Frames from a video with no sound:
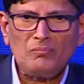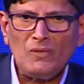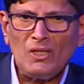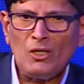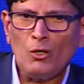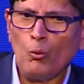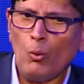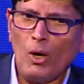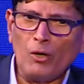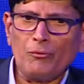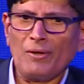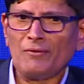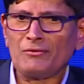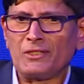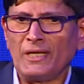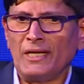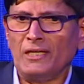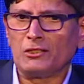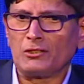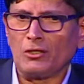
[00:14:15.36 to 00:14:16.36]
what we've
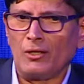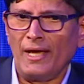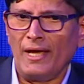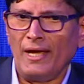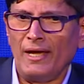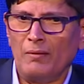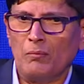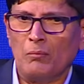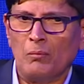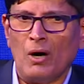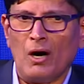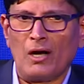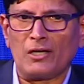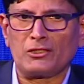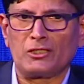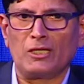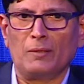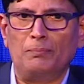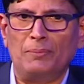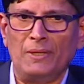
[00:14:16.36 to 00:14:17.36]
seen today
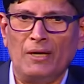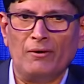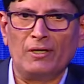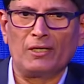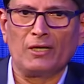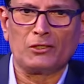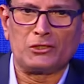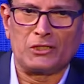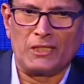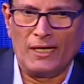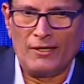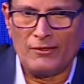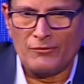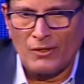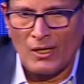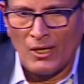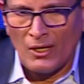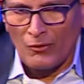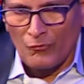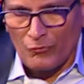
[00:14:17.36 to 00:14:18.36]
marks a pivotal shift
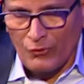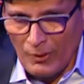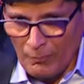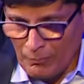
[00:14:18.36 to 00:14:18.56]
from